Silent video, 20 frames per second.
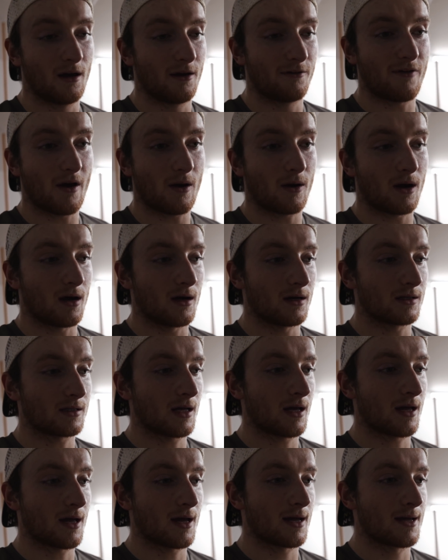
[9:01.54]
Felt hard,
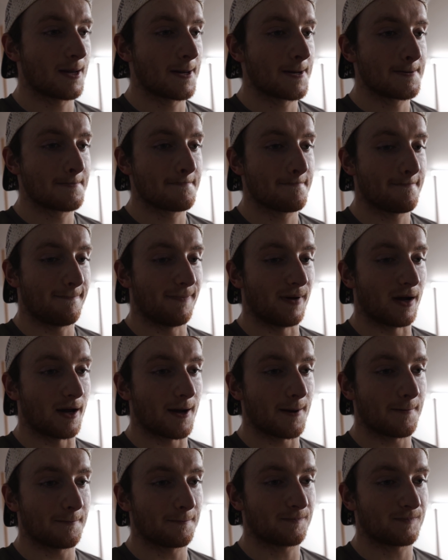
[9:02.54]

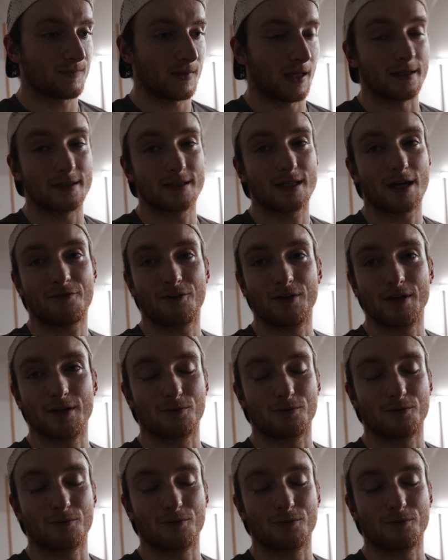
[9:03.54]
but like definitely